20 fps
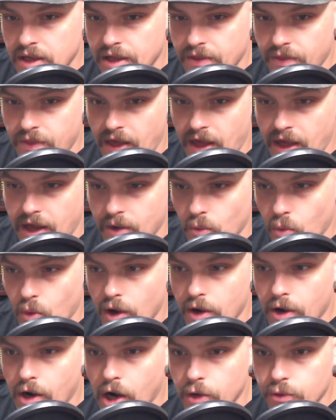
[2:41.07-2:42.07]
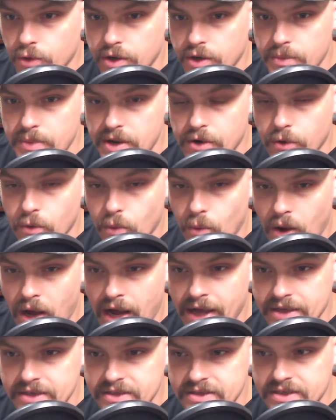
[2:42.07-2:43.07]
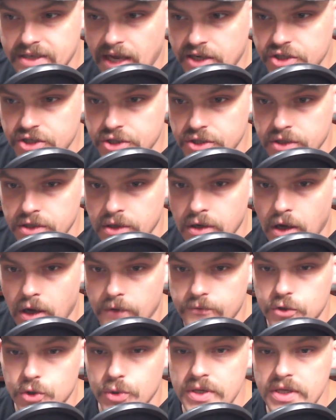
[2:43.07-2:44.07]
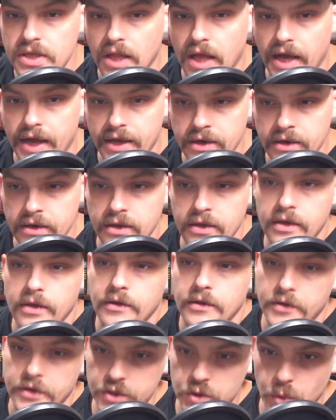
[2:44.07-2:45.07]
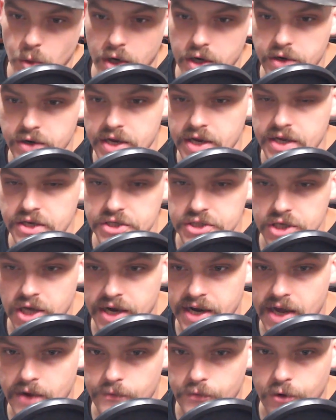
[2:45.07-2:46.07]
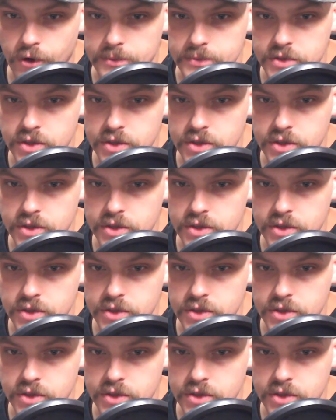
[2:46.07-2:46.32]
that 100-meter wide section of tree line is where you're getting shot at from.